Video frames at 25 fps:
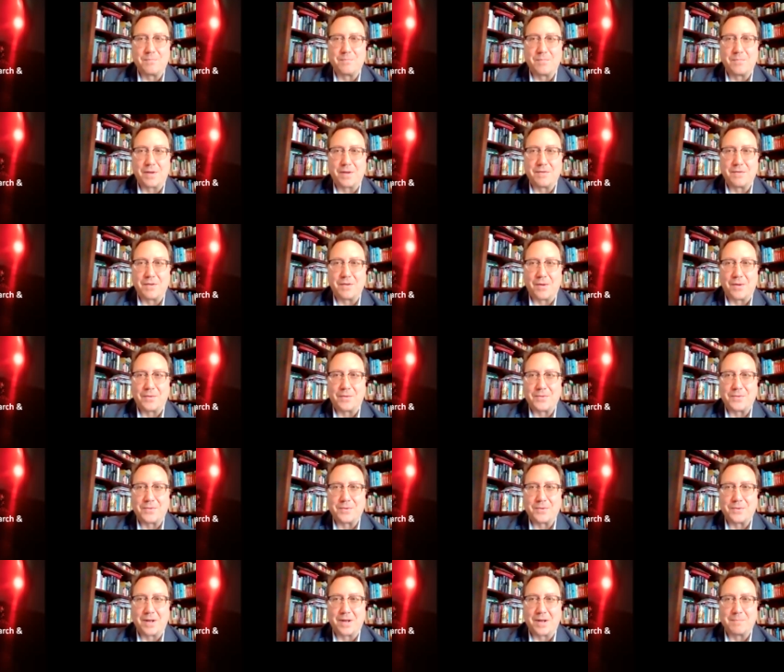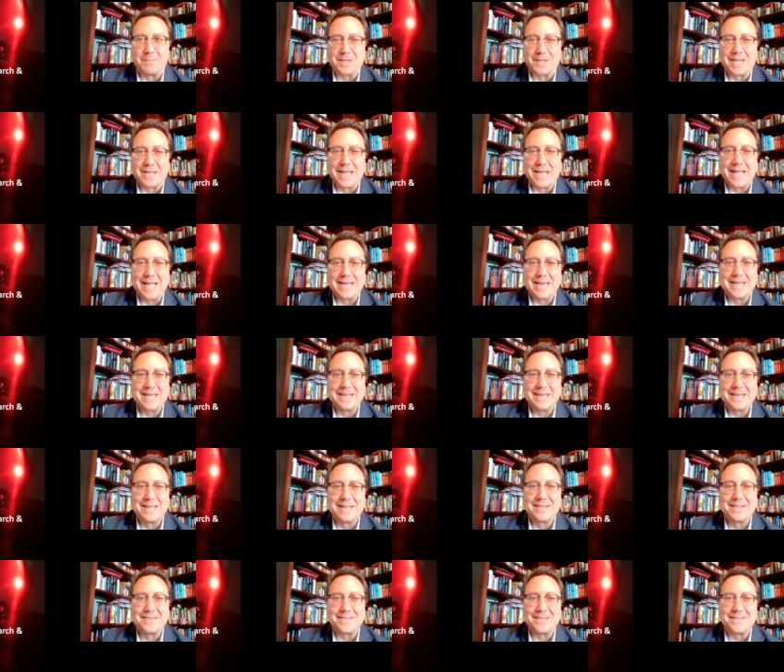but also complicated
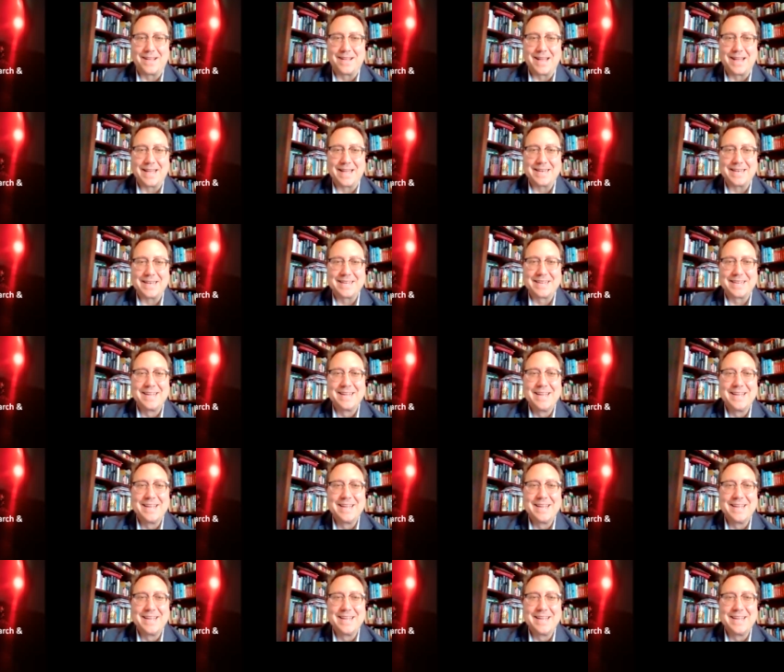slide.